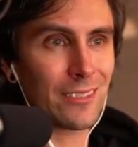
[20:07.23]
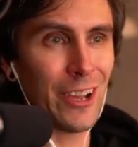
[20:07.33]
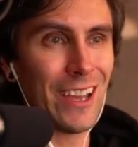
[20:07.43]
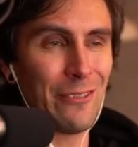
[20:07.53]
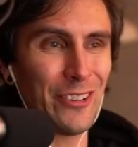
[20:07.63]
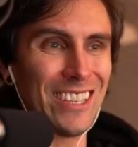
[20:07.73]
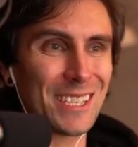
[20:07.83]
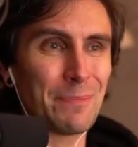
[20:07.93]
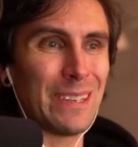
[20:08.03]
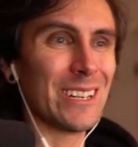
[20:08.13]
for this
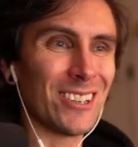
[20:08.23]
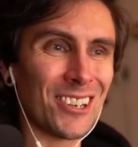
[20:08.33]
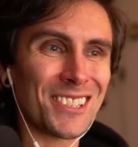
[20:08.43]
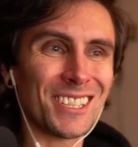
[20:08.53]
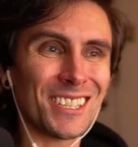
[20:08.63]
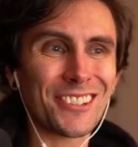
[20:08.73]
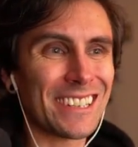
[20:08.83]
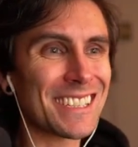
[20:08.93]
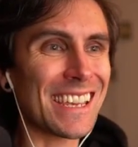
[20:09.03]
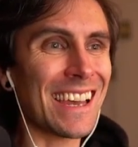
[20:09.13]
big artillery
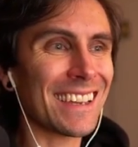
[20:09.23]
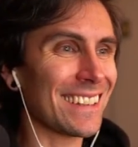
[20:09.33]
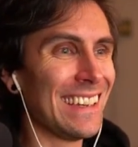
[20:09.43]
attack.